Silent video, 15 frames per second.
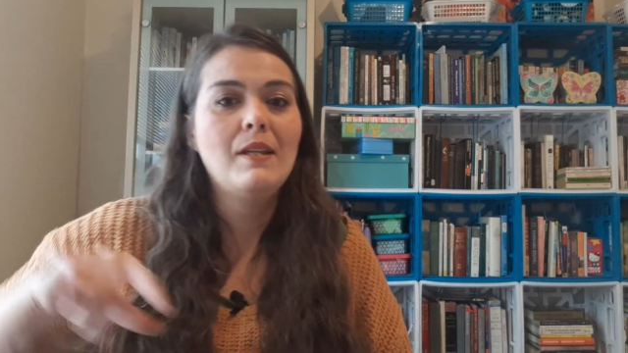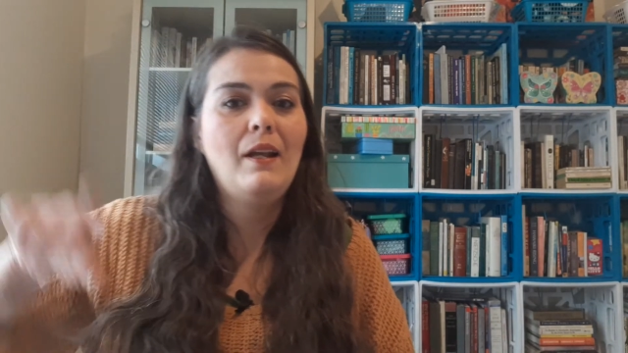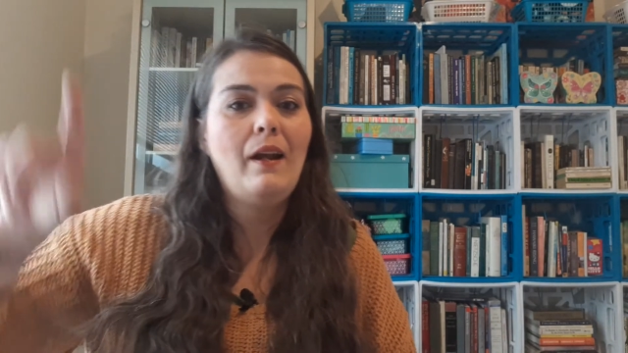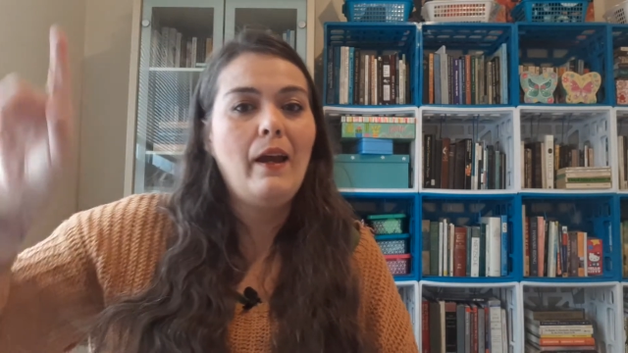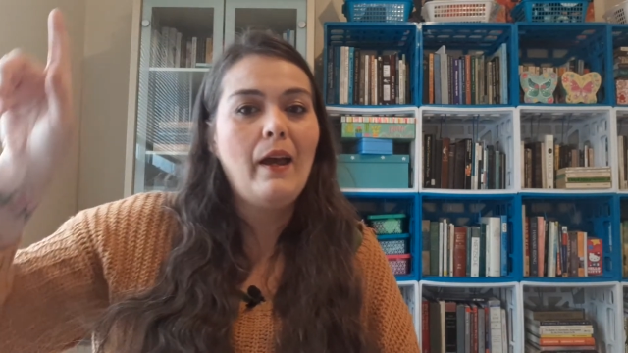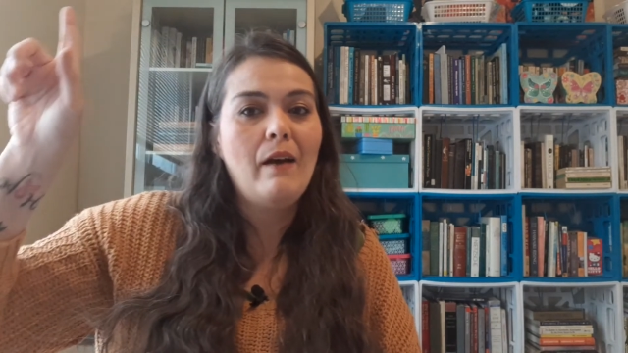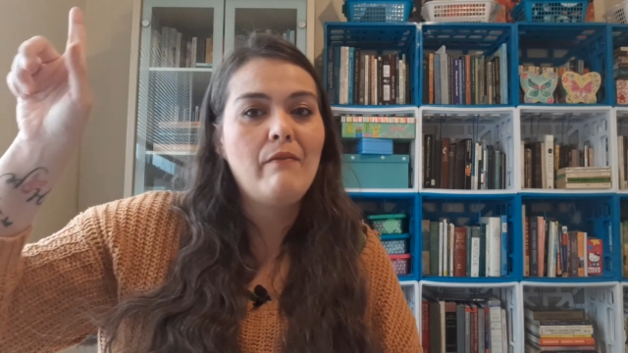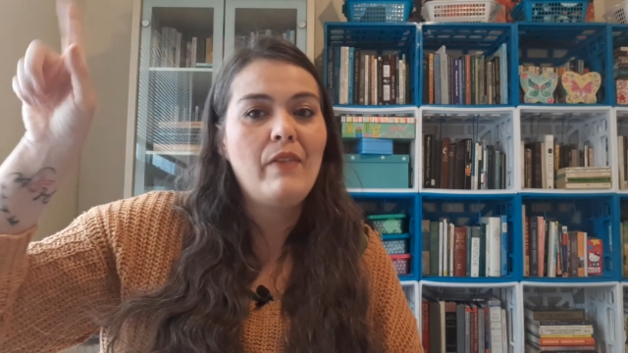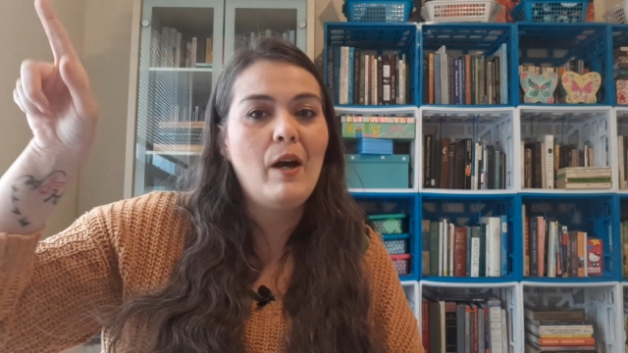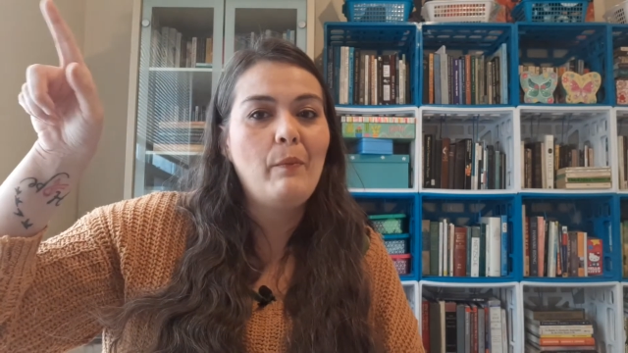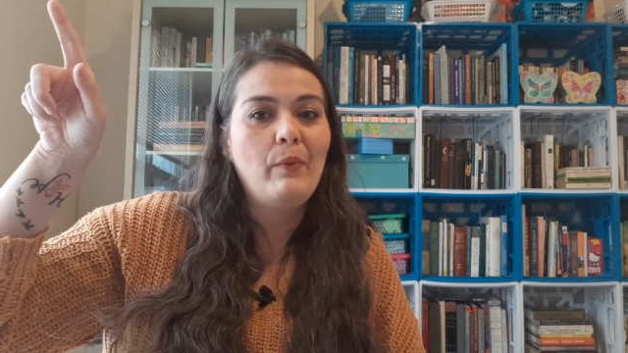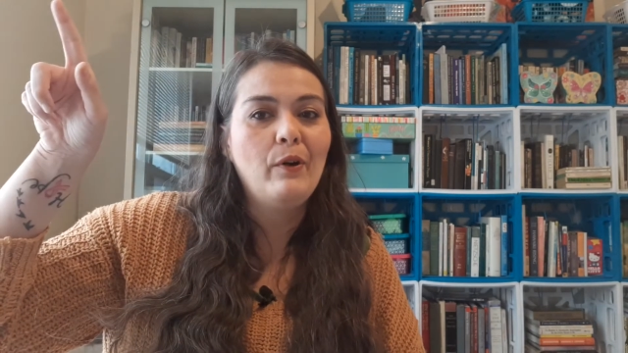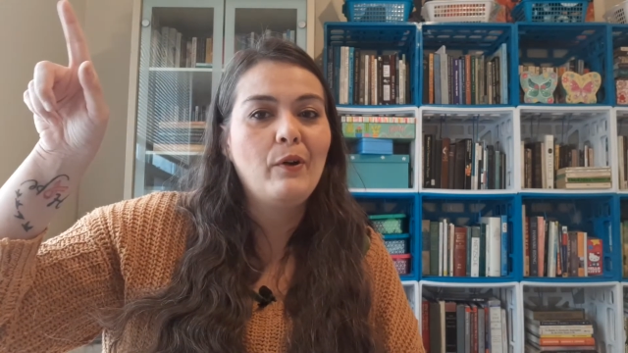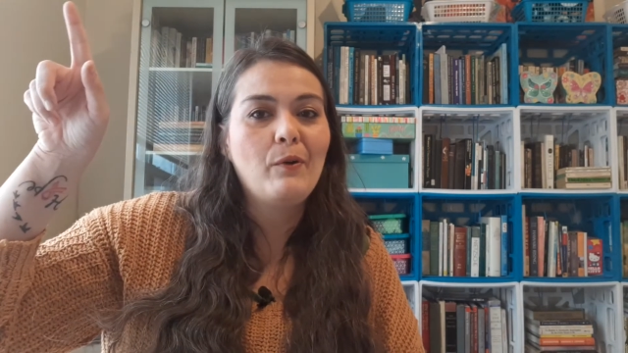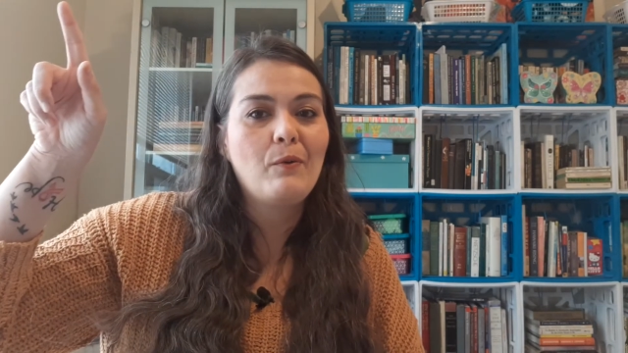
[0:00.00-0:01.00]
and I have that
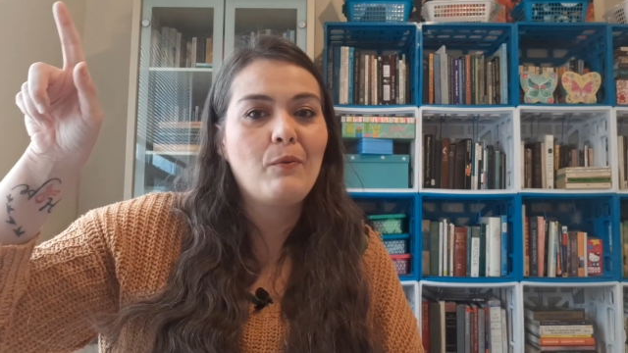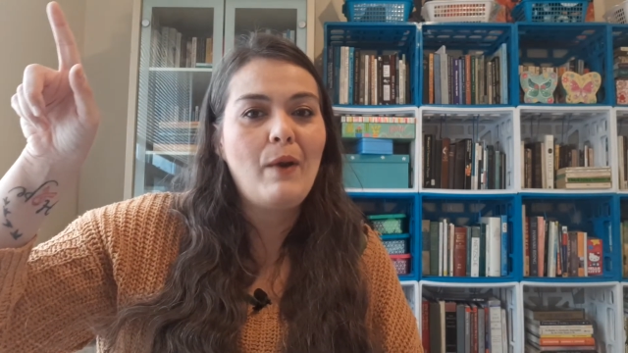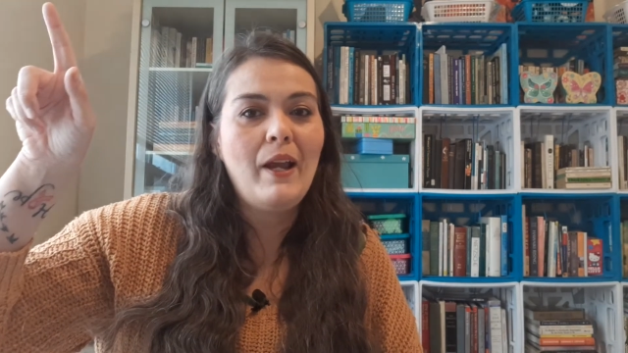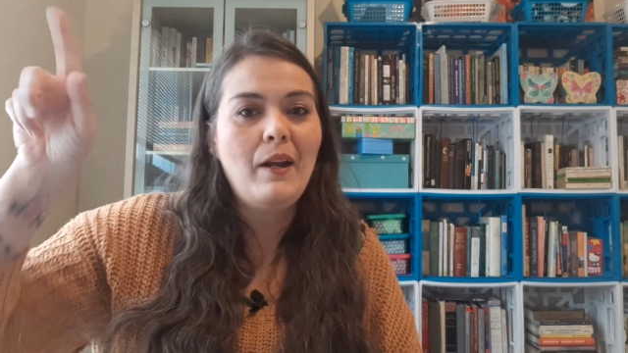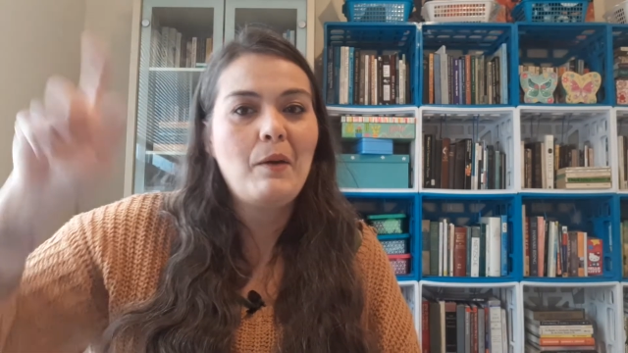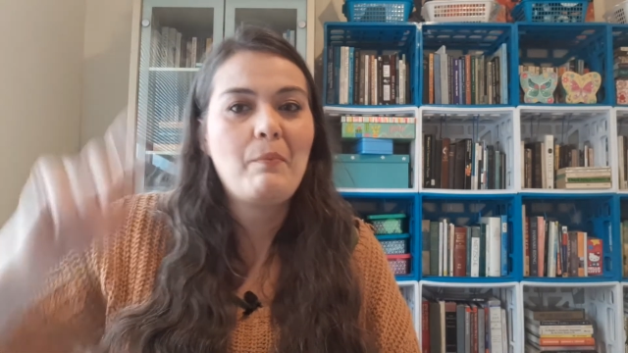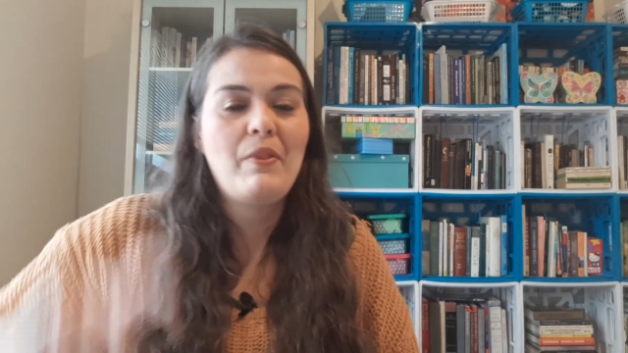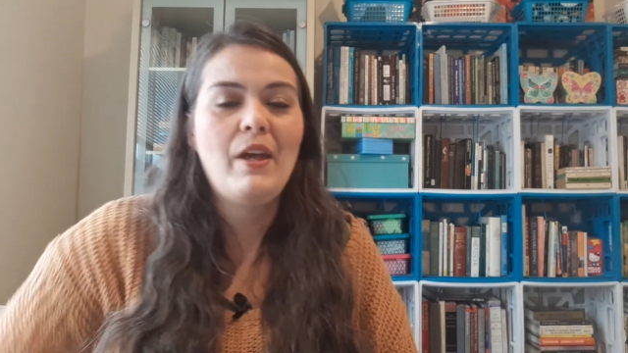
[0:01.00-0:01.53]
book right up